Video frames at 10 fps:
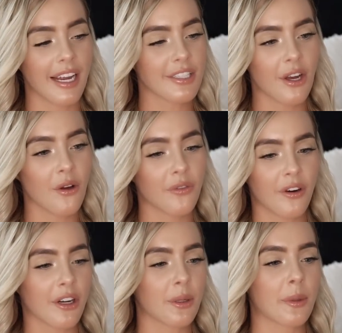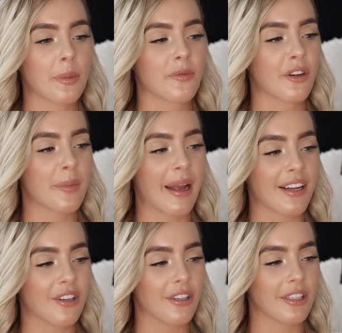I don't fart or burp in front of
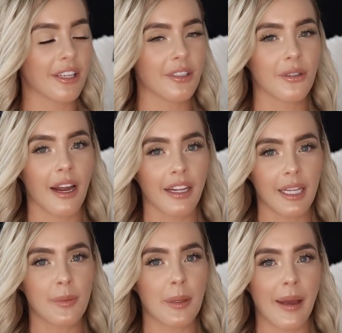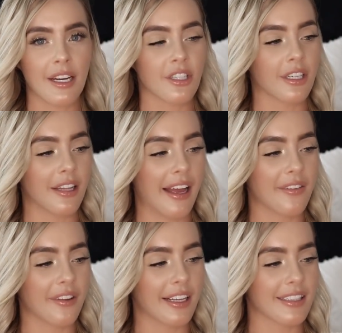Michael. You, you got to keep the magic
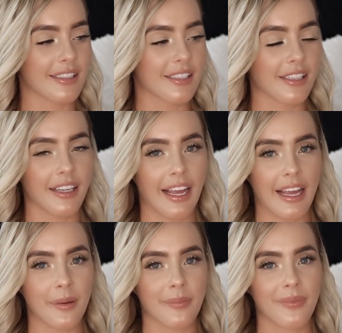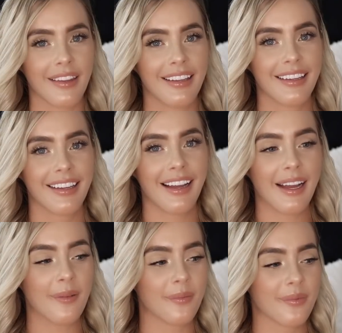alive. Like it's still a game.
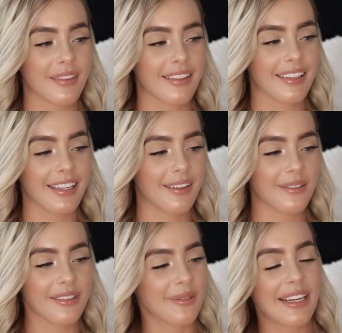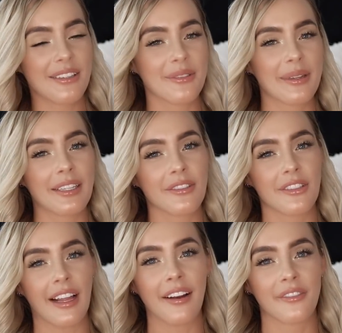Um, we don't we don't
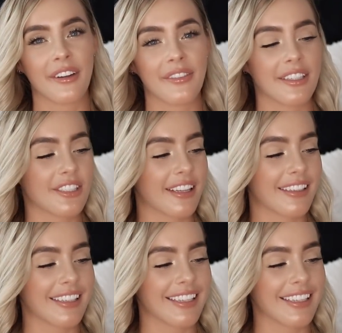do that in front of each other.